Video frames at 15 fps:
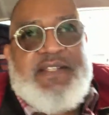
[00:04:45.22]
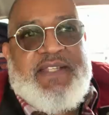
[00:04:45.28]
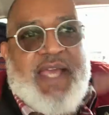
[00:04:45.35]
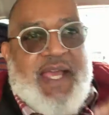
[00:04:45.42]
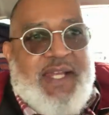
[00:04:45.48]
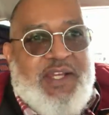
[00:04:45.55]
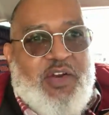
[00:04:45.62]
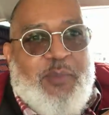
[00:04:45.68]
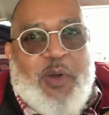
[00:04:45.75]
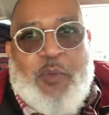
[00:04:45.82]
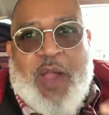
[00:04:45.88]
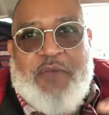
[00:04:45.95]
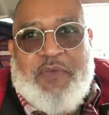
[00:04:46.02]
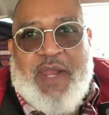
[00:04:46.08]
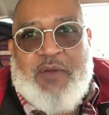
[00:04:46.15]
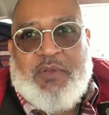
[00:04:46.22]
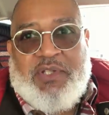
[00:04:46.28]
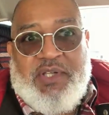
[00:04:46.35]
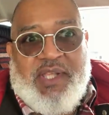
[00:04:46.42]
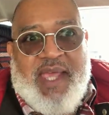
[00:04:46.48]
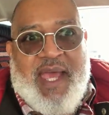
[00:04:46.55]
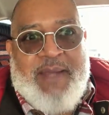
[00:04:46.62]
that you know my wife and I would
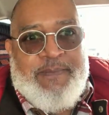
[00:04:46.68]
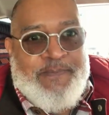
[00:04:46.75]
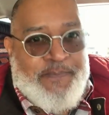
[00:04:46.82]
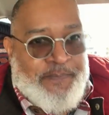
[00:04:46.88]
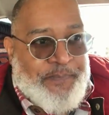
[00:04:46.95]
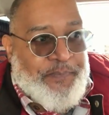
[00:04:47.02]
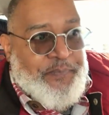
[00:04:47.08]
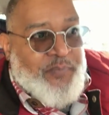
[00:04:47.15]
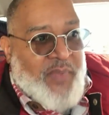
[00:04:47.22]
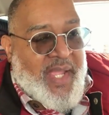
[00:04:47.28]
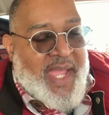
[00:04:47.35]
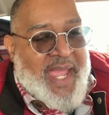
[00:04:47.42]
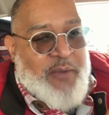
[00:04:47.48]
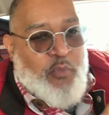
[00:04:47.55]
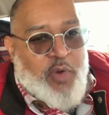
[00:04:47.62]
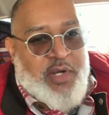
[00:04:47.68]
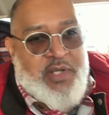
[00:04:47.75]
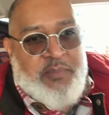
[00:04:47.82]
look at. And one of the